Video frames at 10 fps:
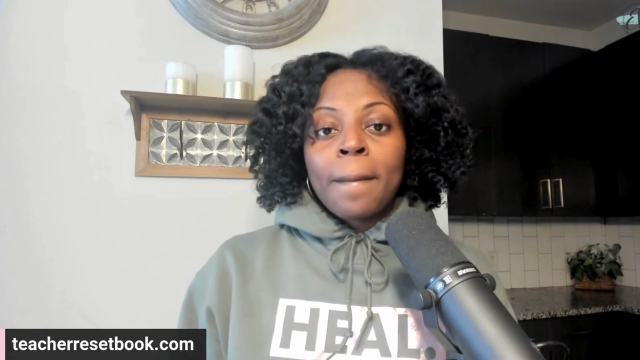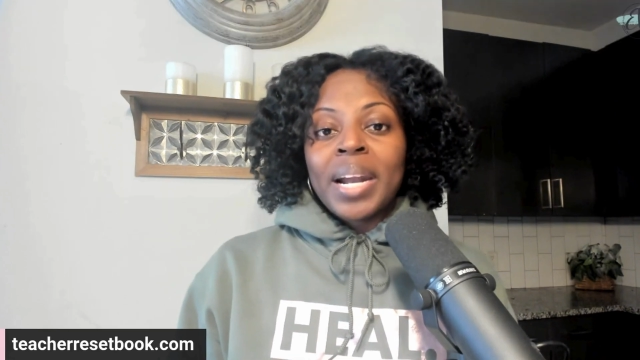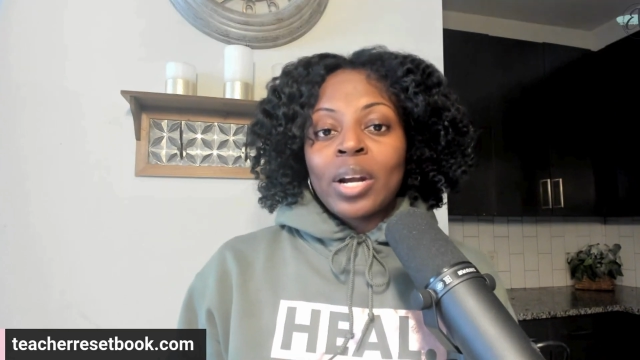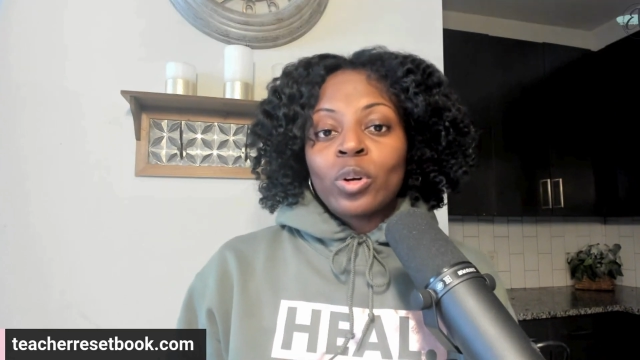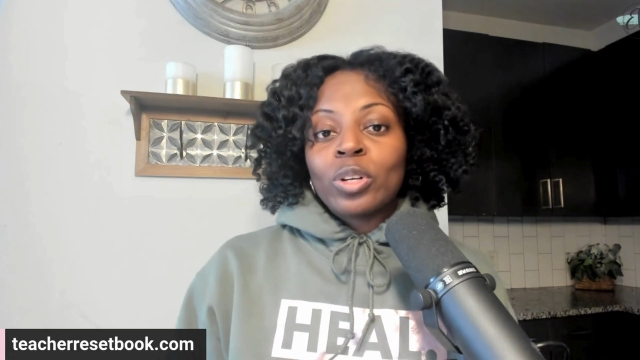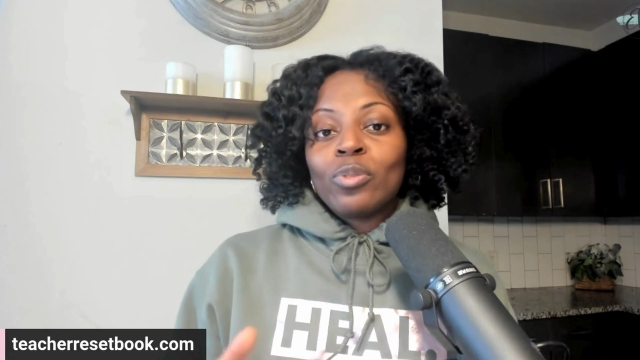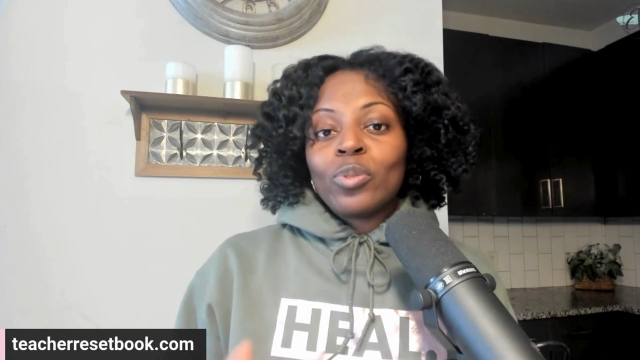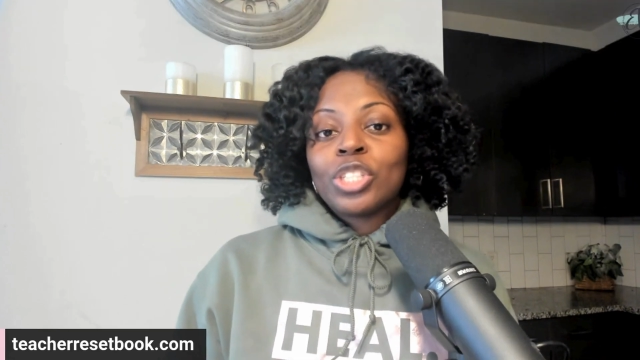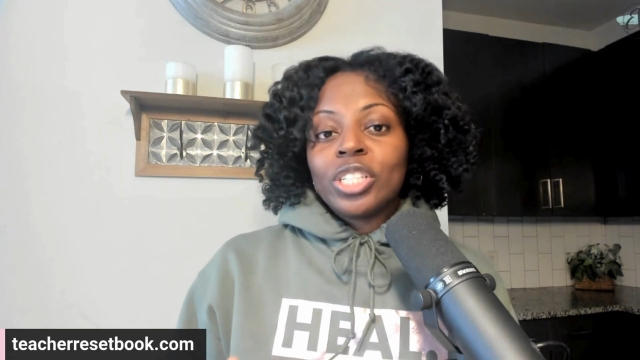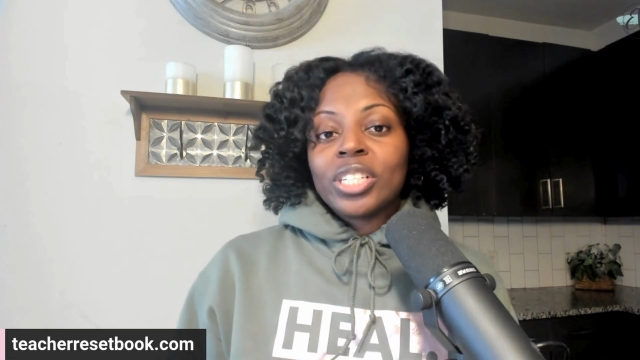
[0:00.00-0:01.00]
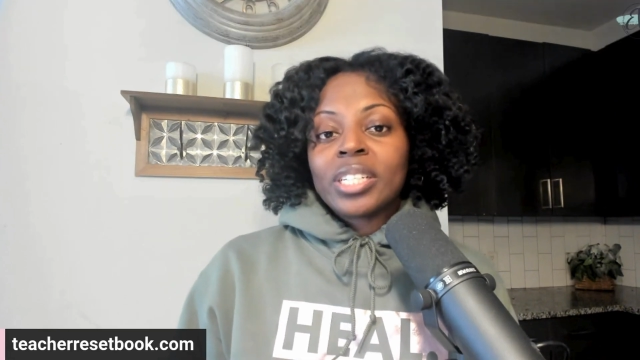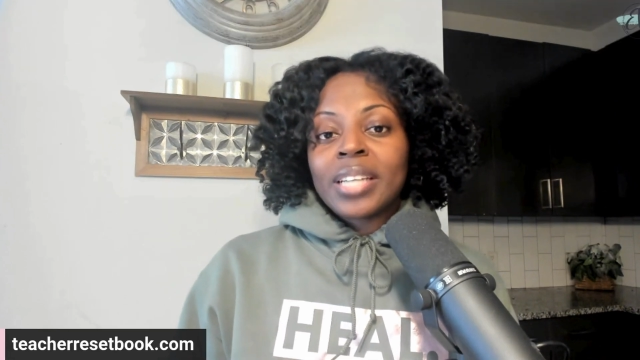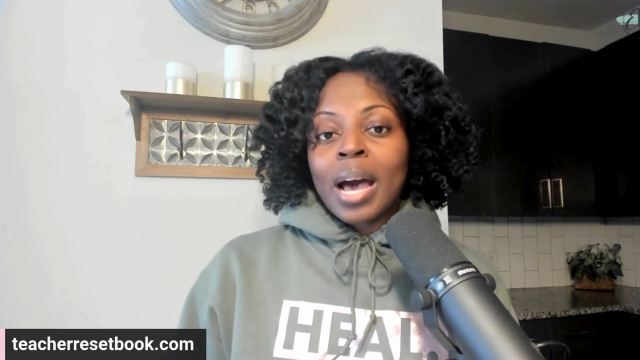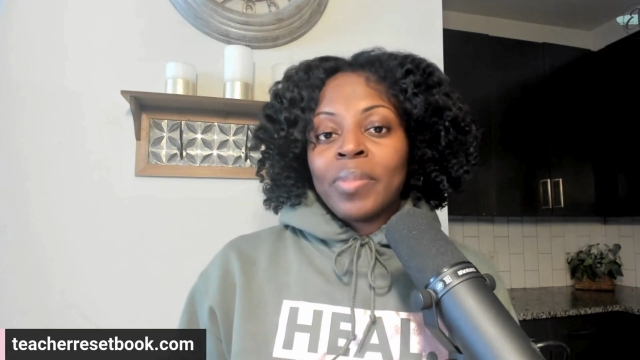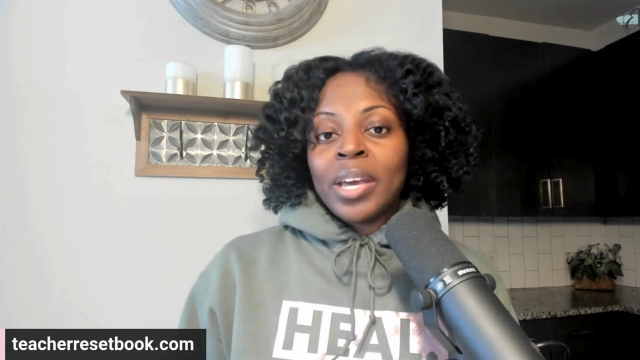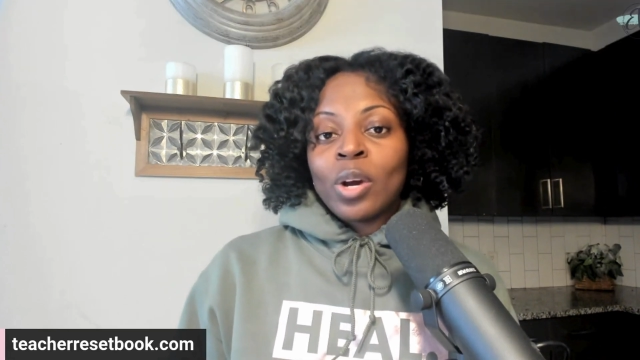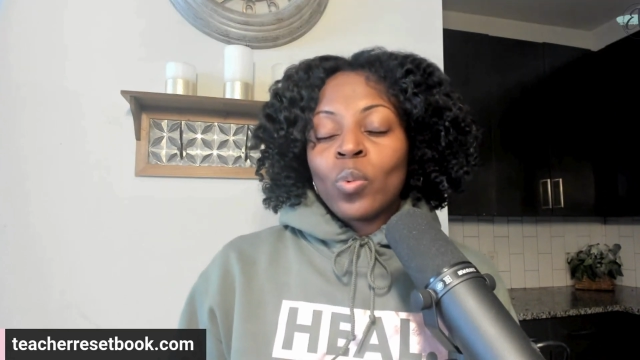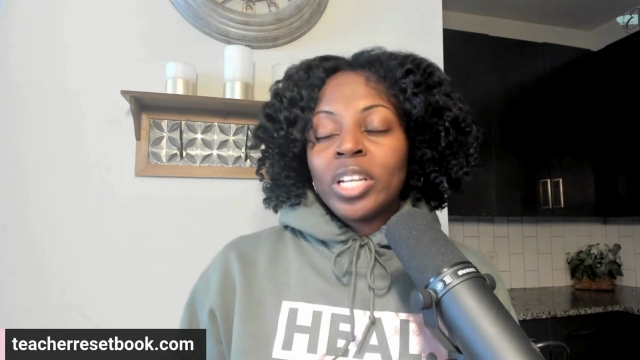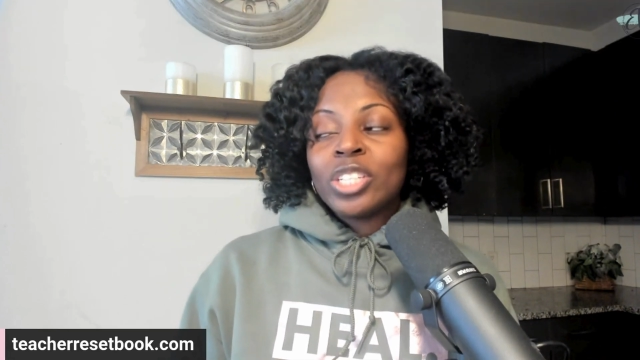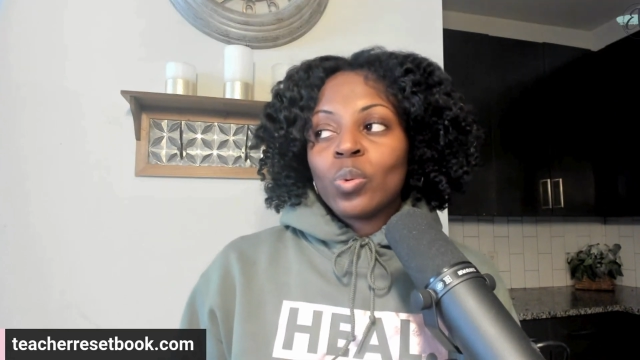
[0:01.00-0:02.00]
But I don't even want you to just stop there.
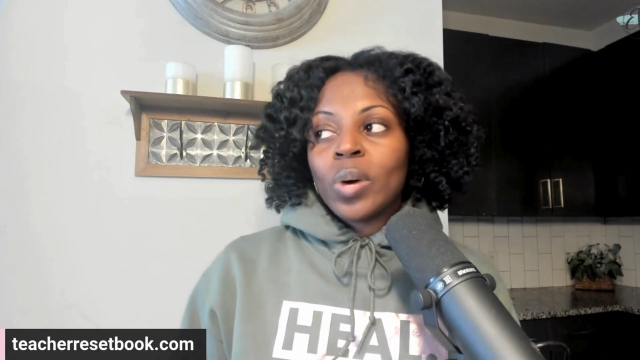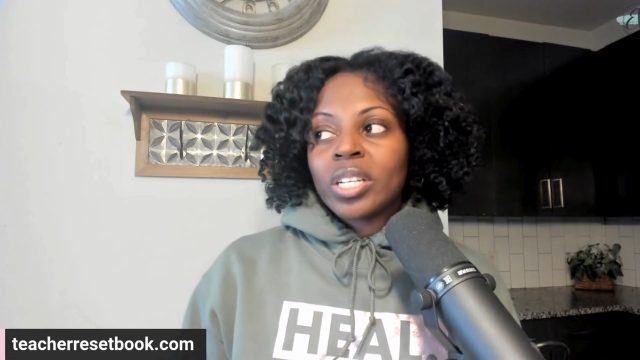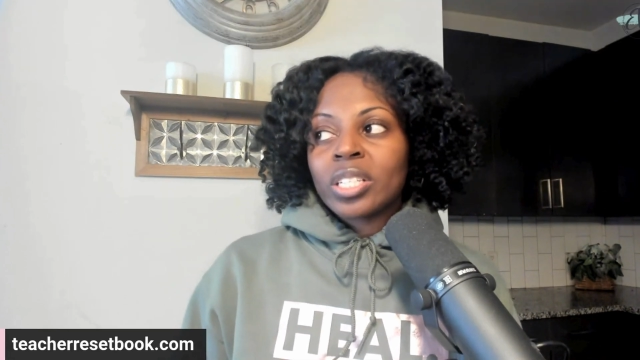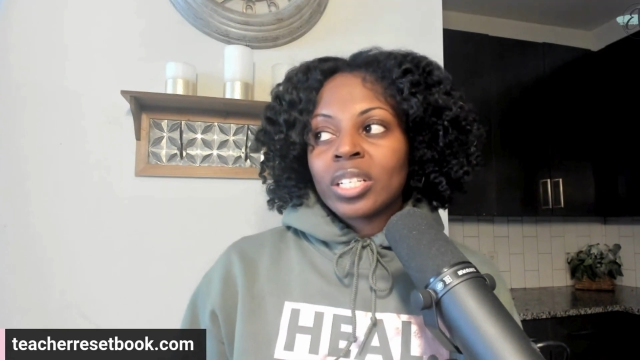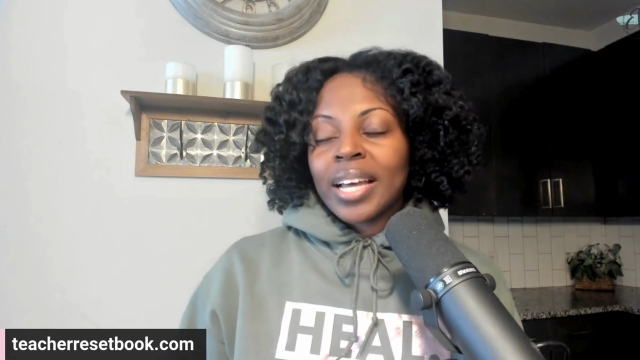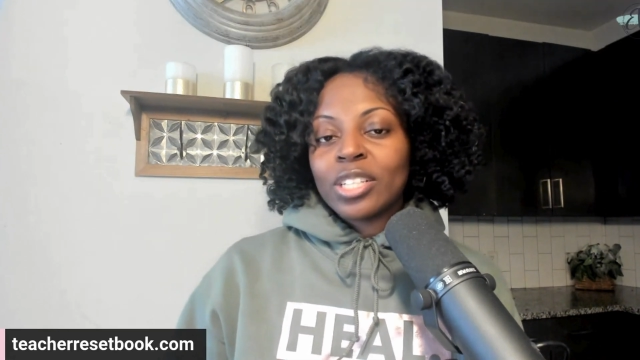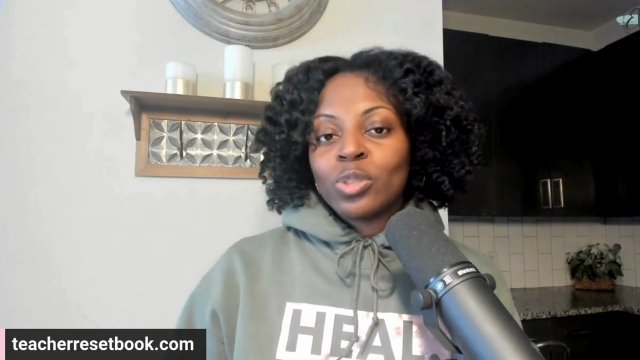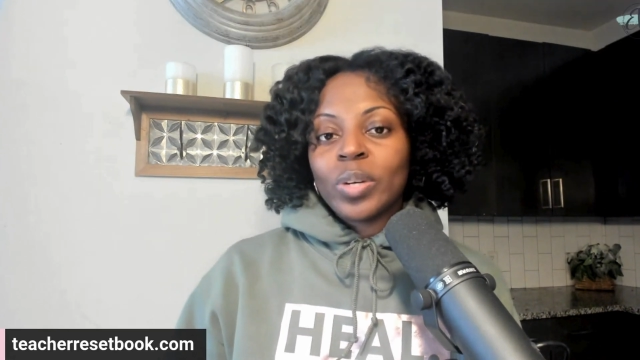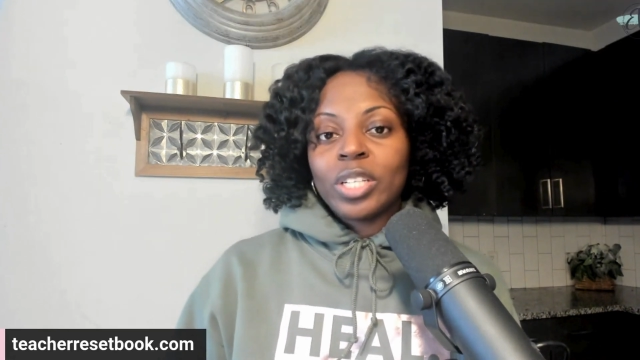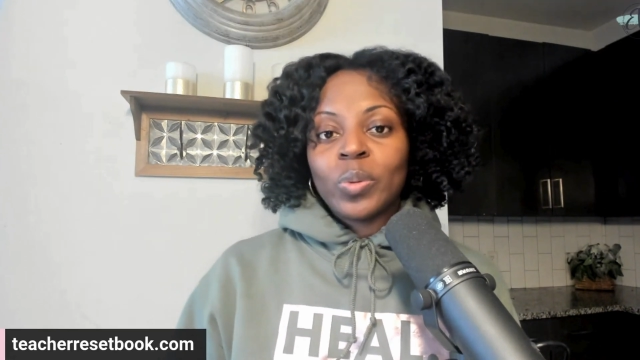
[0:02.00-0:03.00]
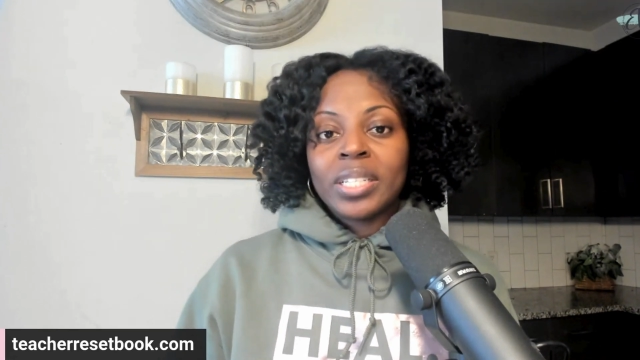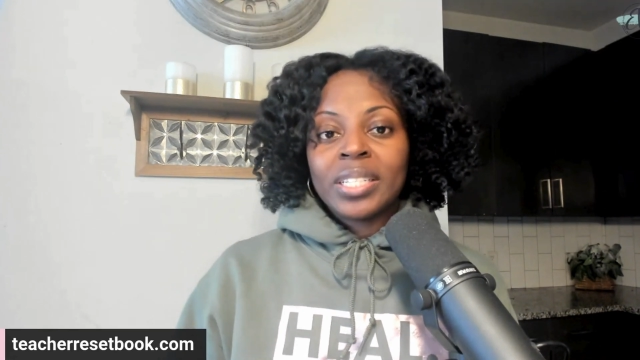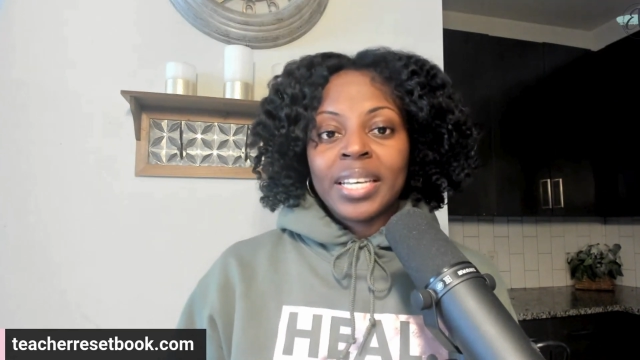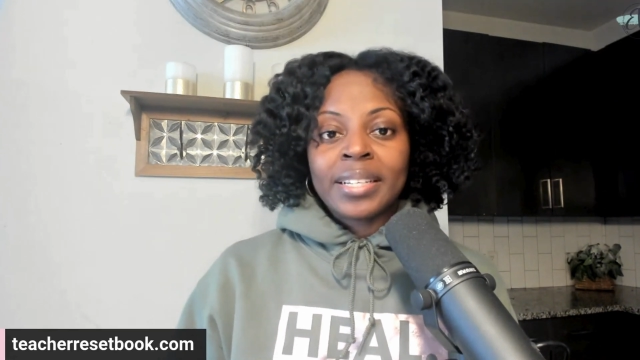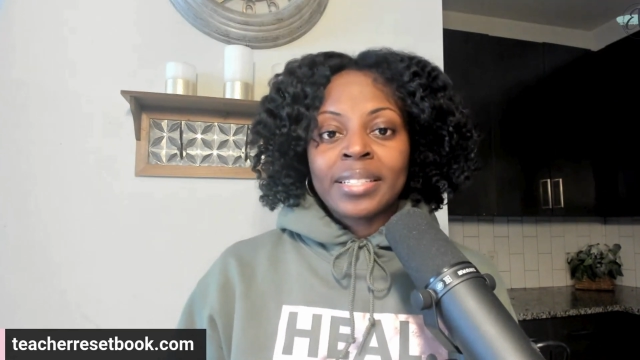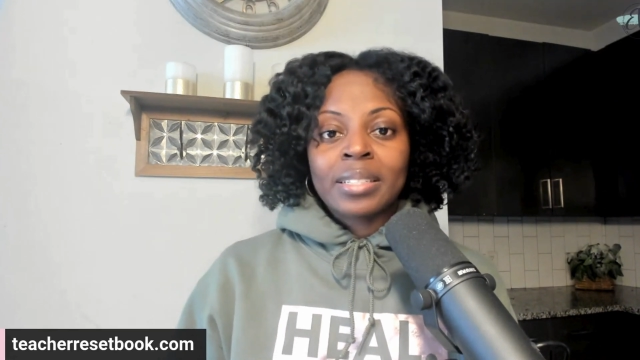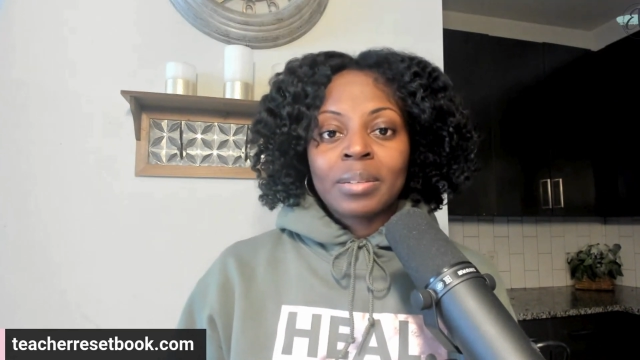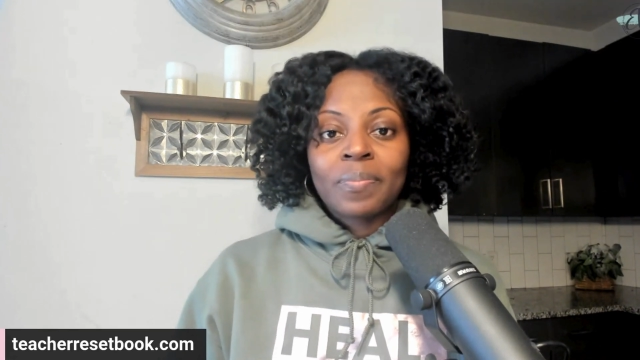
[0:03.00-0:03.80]
What does your wellness look like in 2026?